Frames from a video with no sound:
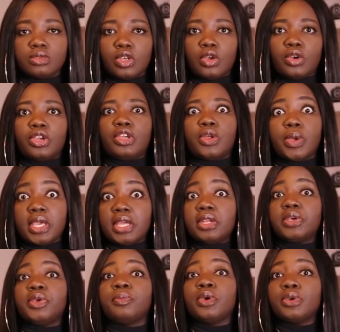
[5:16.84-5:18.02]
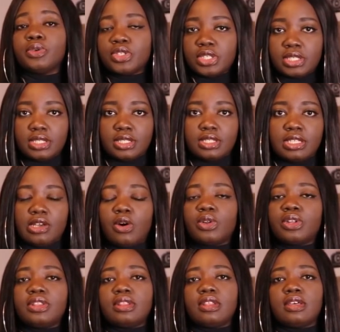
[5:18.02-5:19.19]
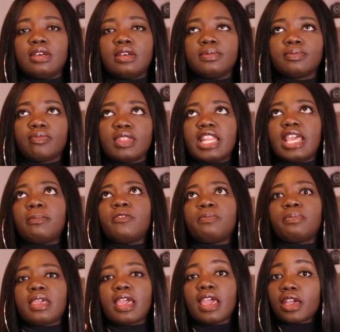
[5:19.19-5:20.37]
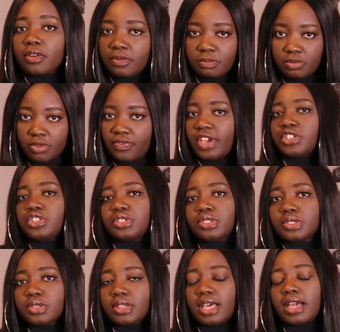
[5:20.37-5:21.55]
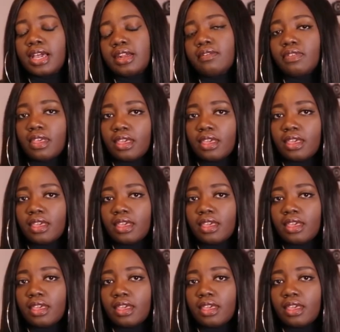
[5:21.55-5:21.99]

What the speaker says: your, you know, inner emotions, all in the name of being professional, that kind of